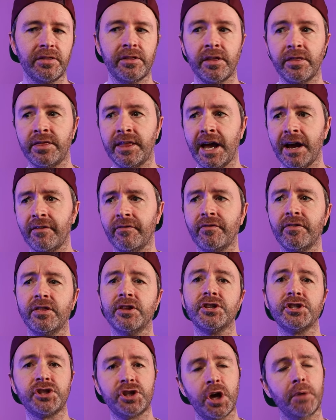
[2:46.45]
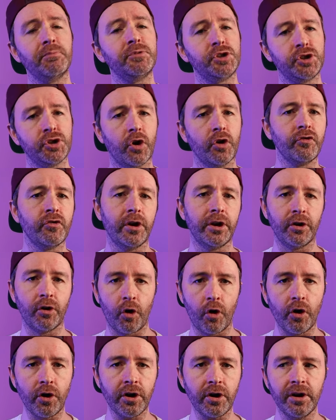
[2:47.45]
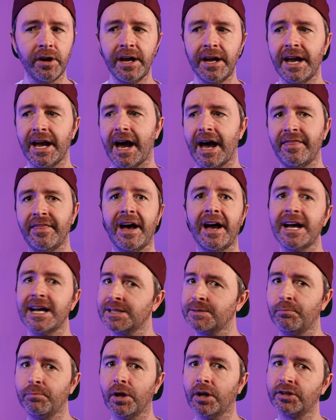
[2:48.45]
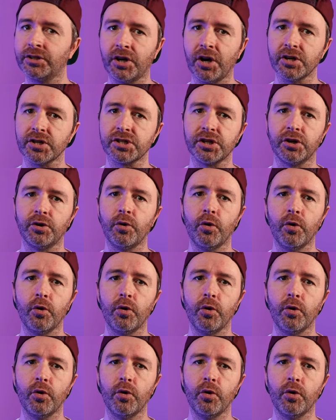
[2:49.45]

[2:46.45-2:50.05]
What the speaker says: they're there for the subgenre in horror, and that is blood, guts and